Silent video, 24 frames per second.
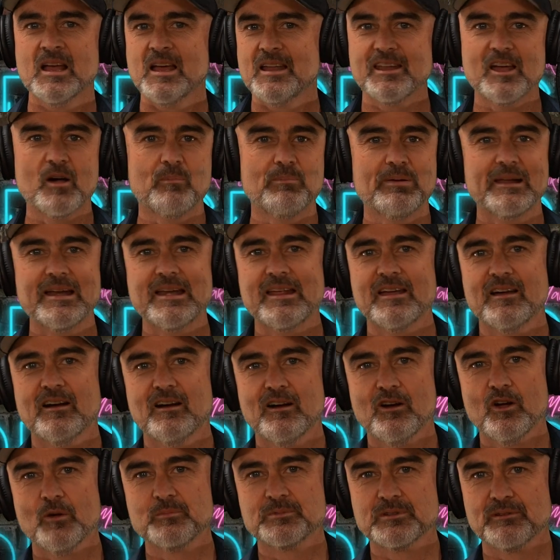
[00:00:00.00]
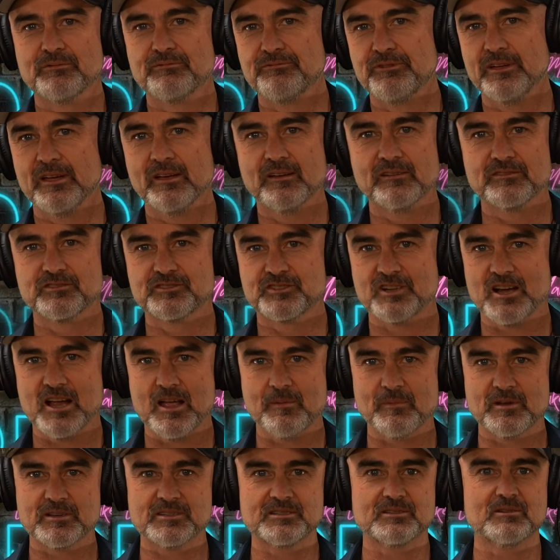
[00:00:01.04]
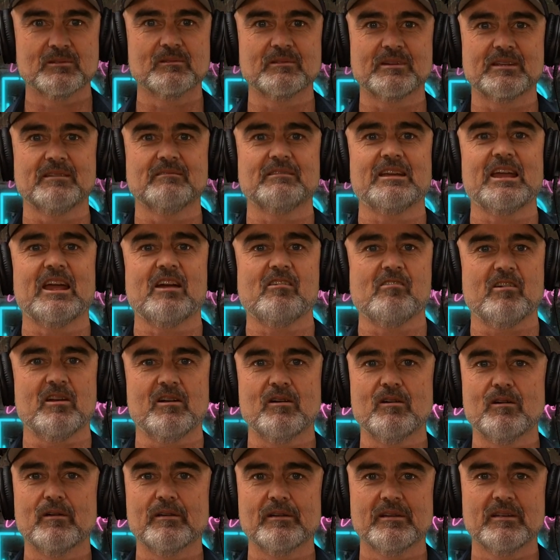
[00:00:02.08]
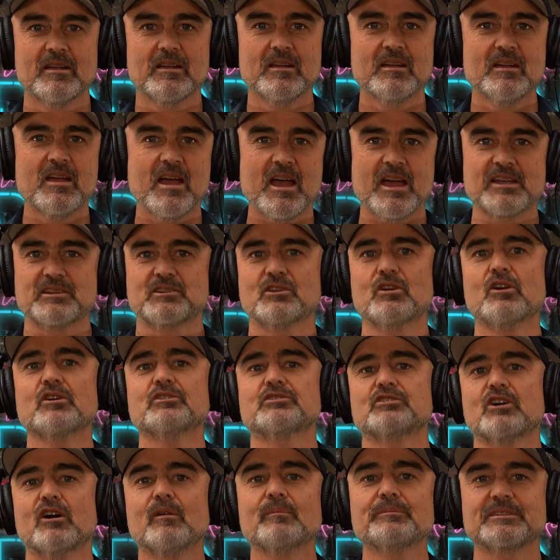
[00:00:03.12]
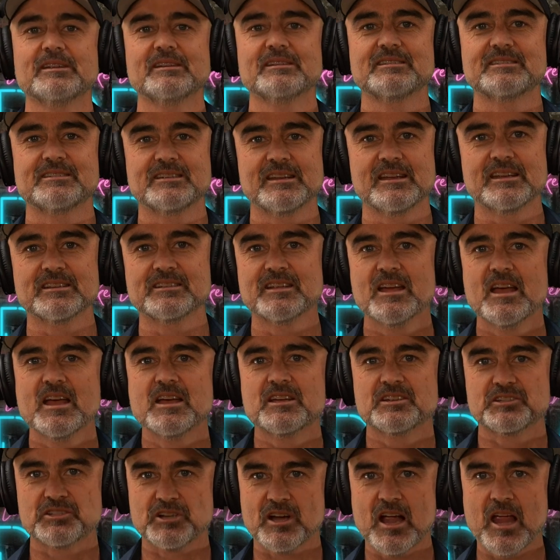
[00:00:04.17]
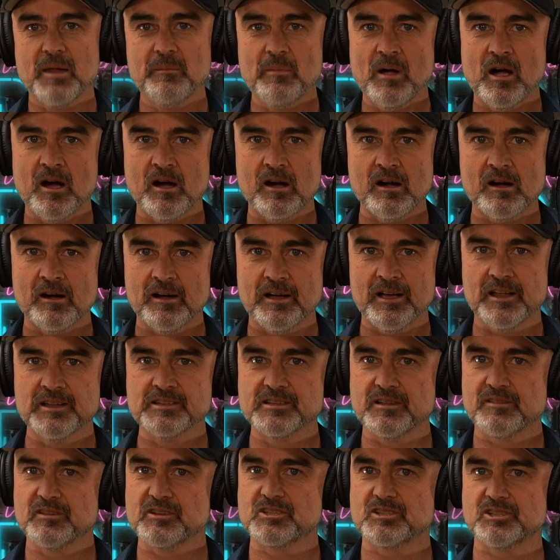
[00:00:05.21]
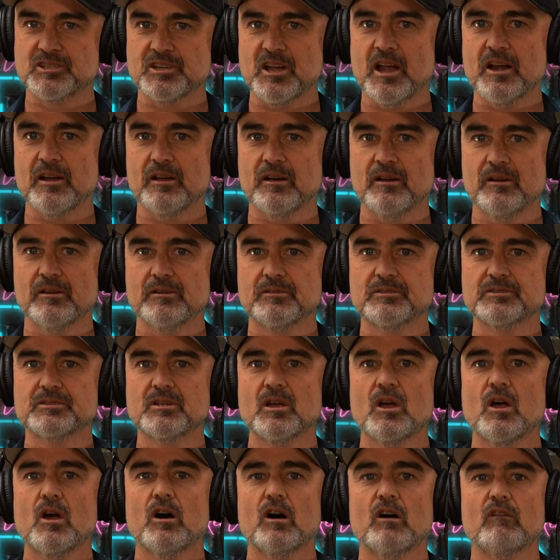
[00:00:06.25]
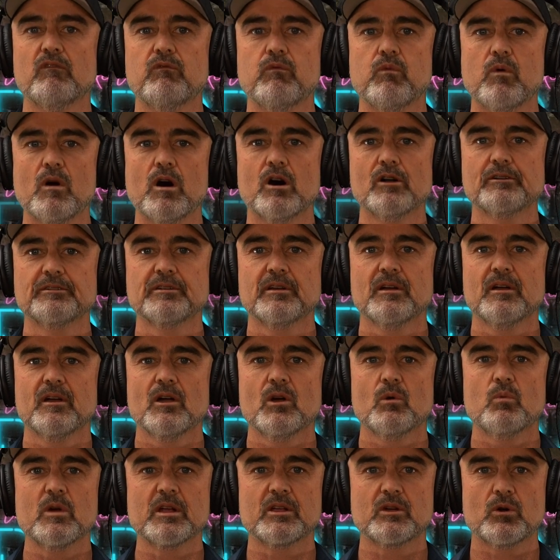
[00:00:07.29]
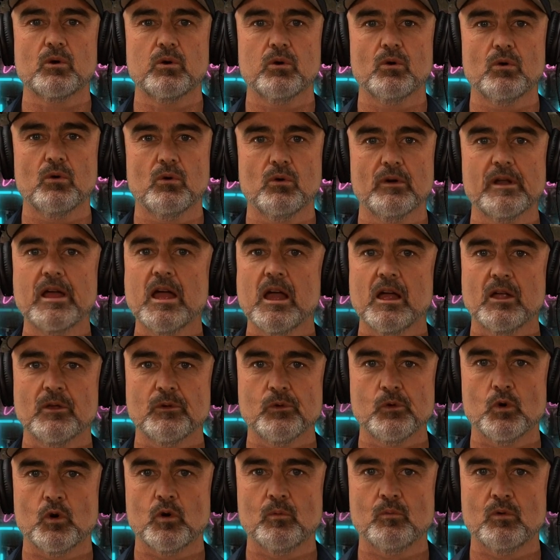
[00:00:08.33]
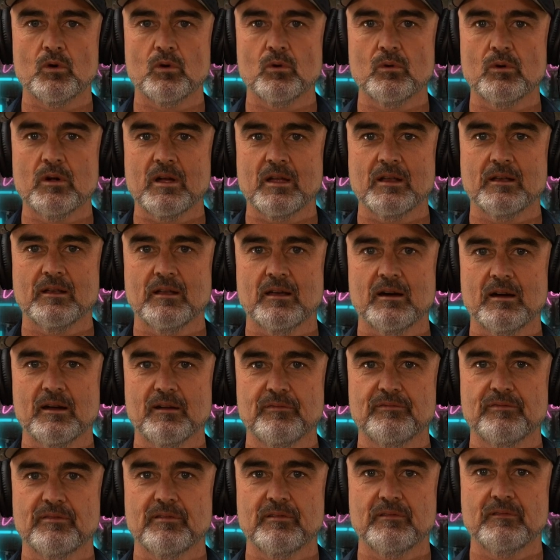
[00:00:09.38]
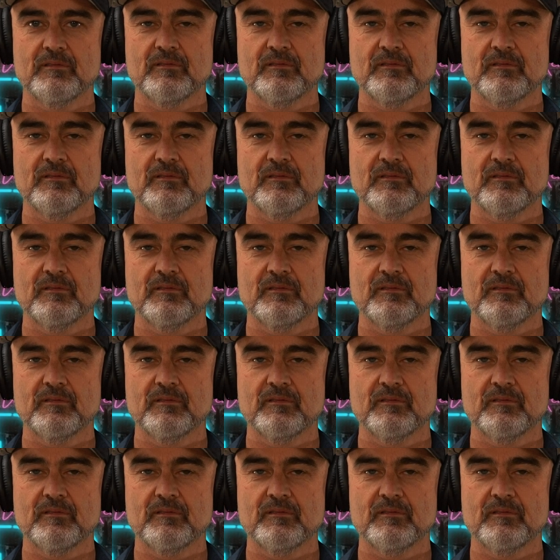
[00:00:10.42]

Now, plenty of homes are full of shame and still carry on. As Kurt Thompson says, shame hides in the shadows of what we call normal life.